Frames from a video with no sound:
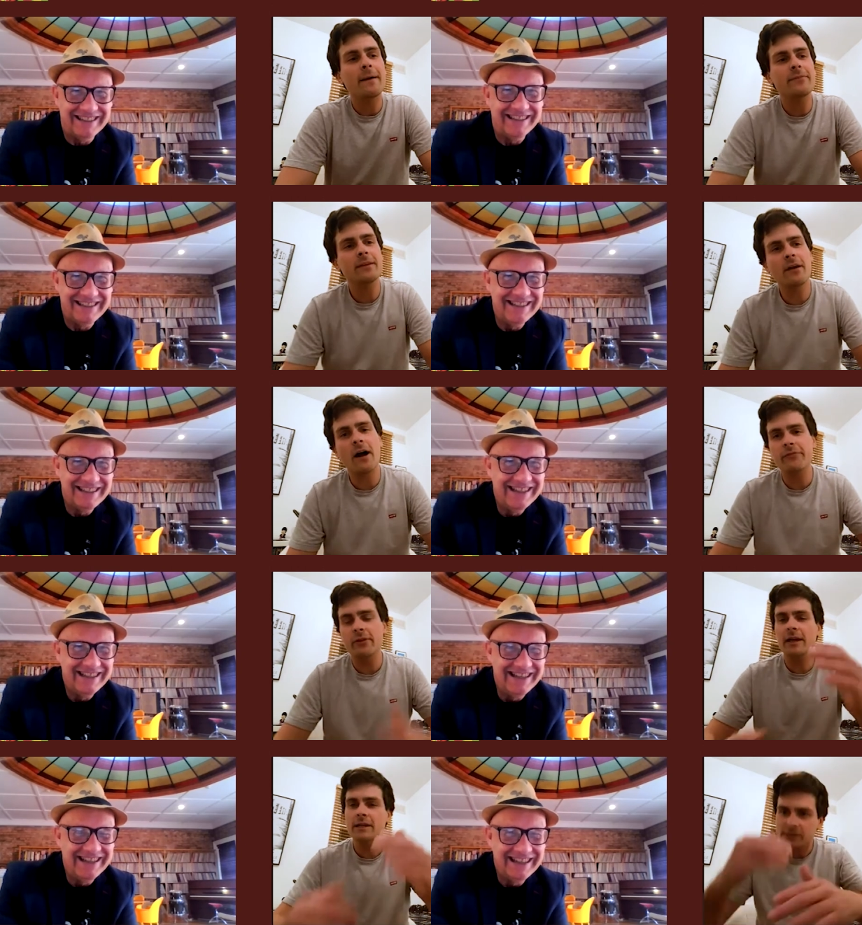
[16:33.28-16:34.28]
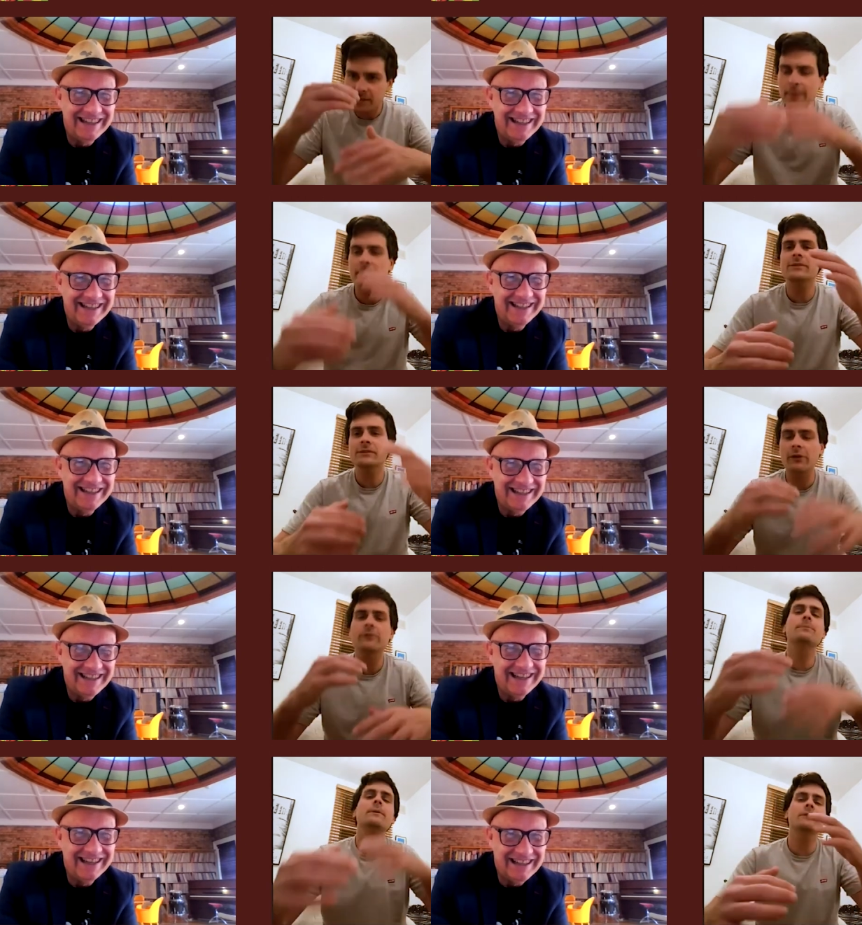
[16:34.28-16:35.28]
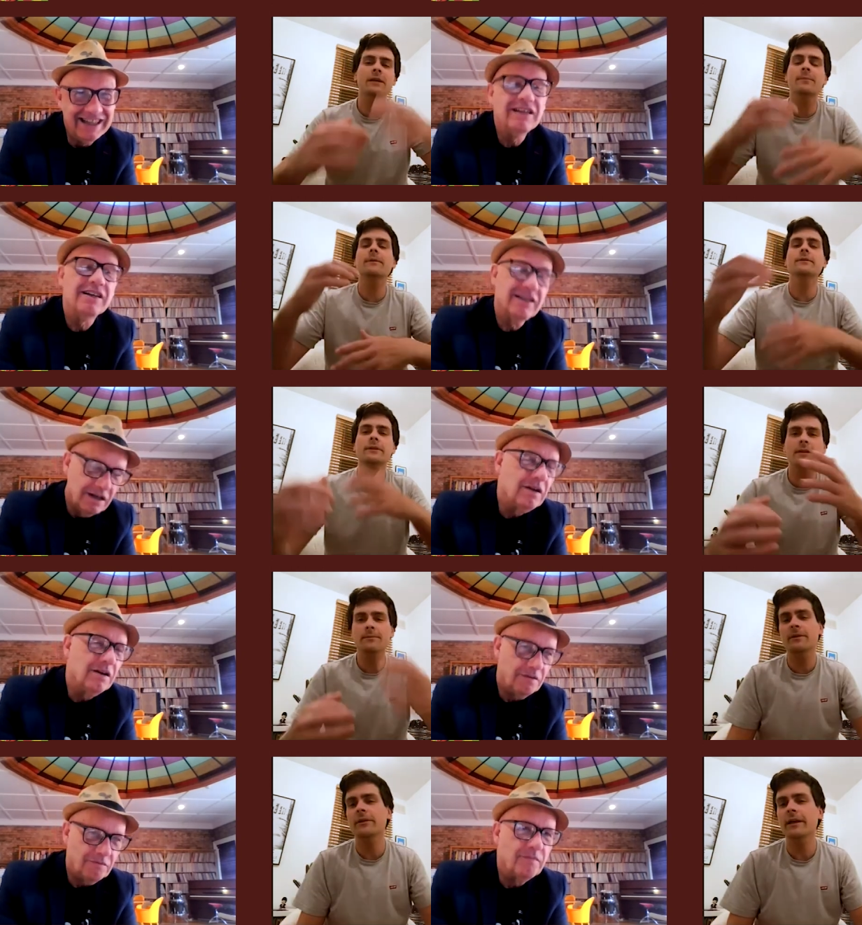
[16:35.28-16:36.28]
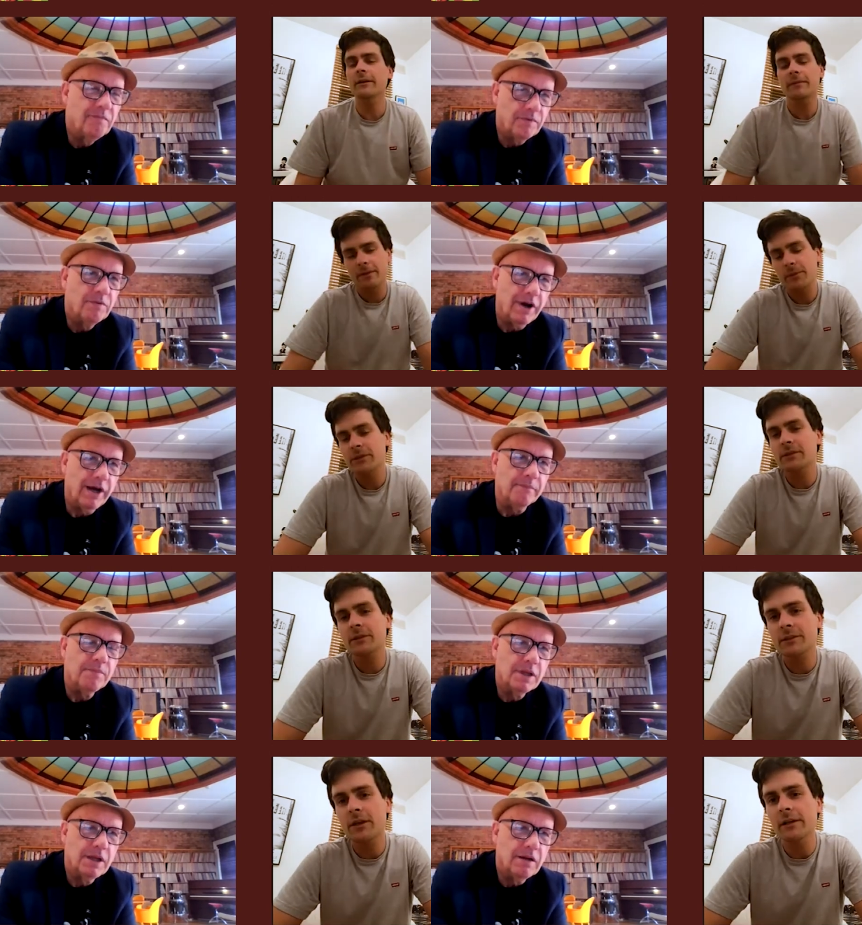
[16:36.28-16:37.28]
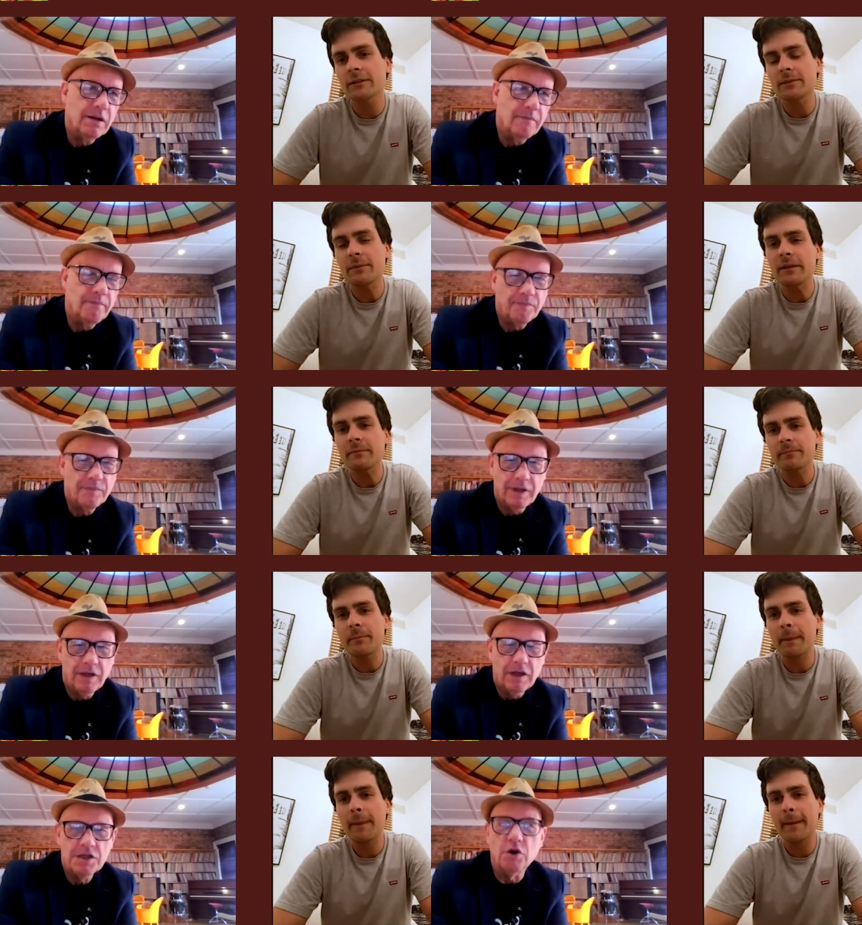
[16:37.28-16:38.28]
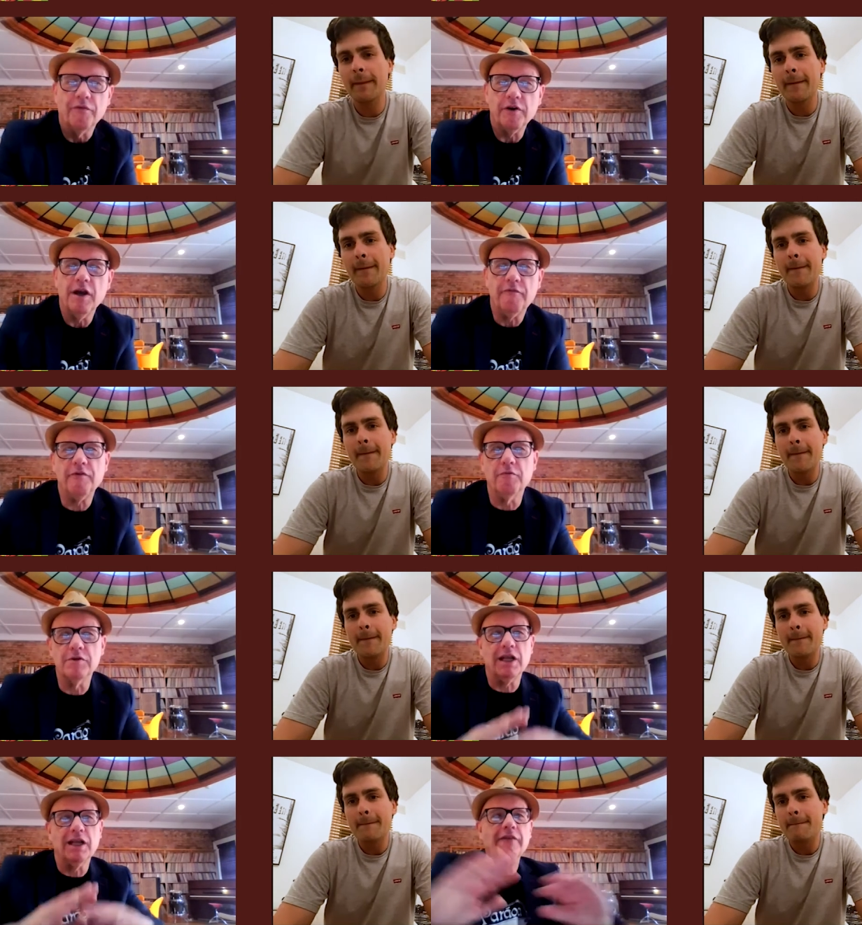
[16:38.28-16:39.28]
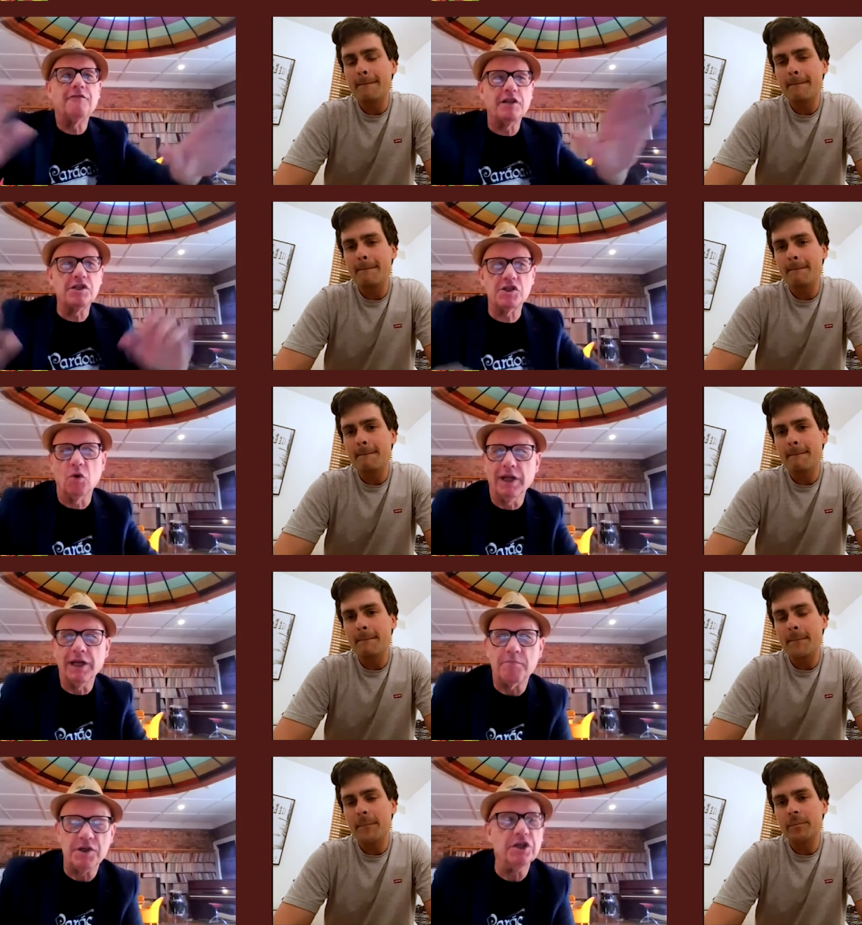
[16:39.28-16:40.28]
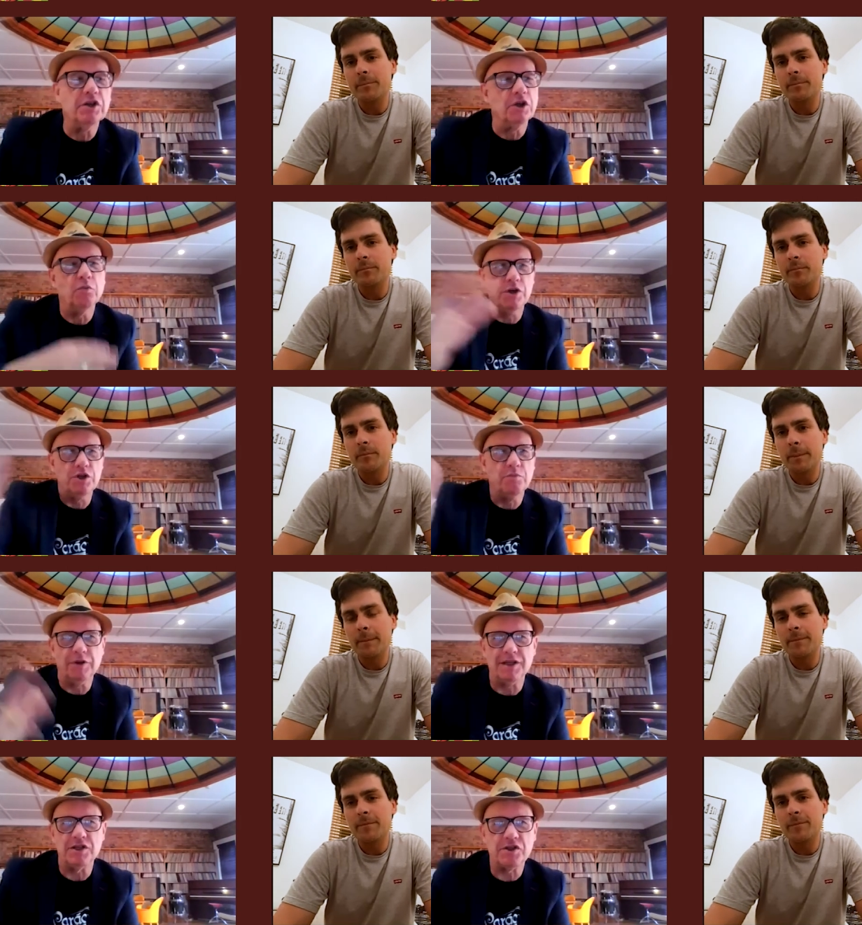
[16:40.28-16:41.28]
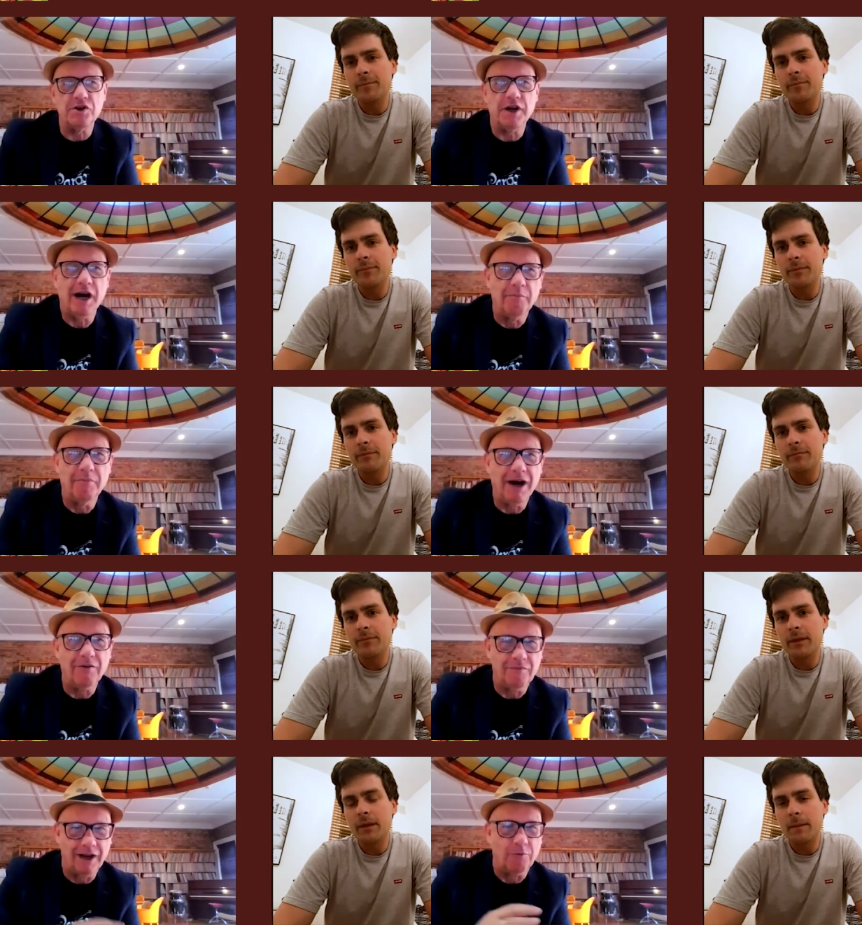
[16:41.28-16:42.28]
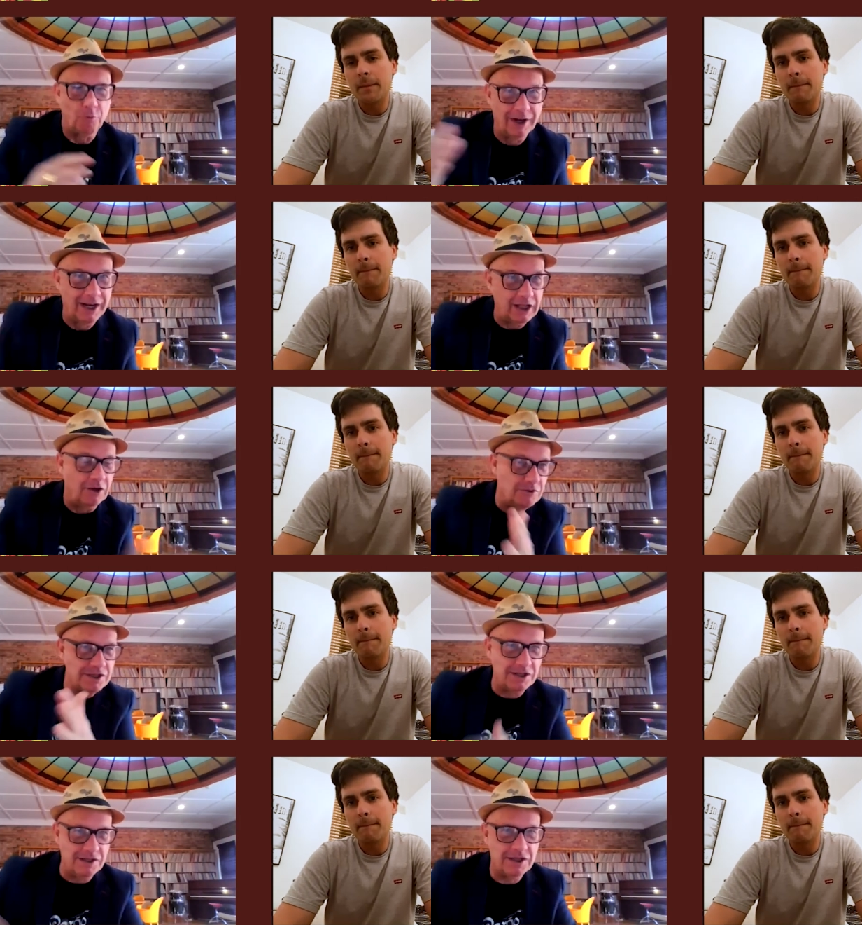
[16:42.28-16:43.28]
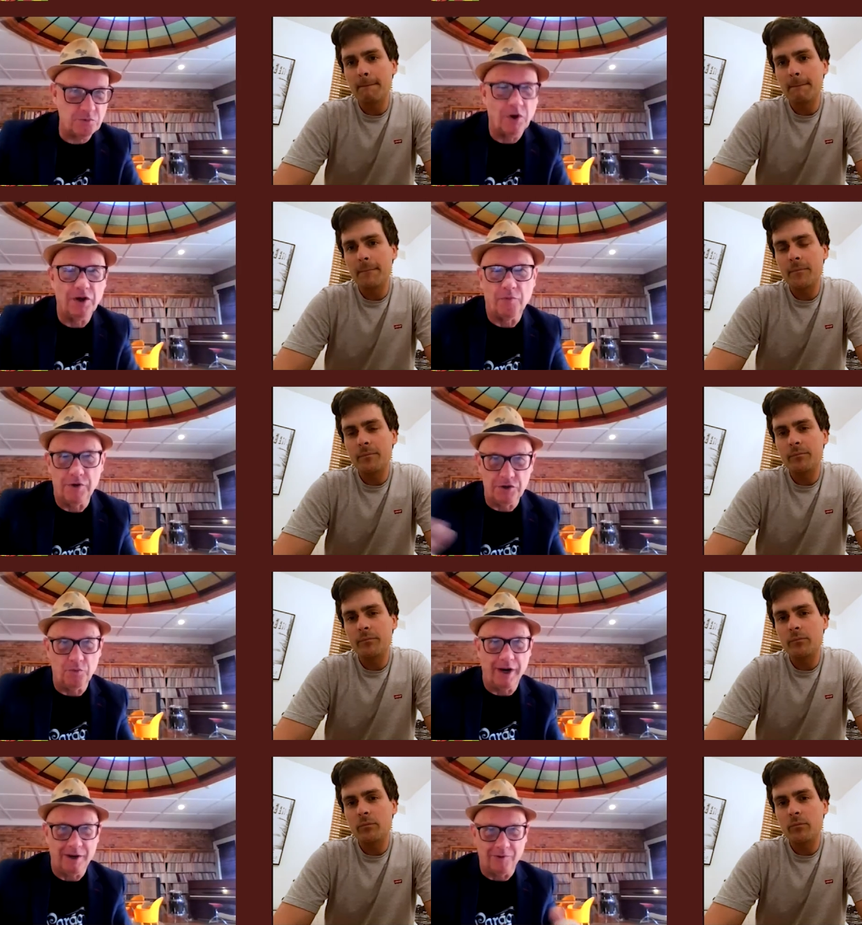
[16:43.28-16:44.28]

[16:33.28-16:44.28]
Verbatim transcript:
Speaker 1: th- I feel like it's stepping stones, building and building and building, which right. is exciting to me.
Speaker 2: So if, if it was left solely up to you, you, would you put this third album out like really close to this one, or would you wait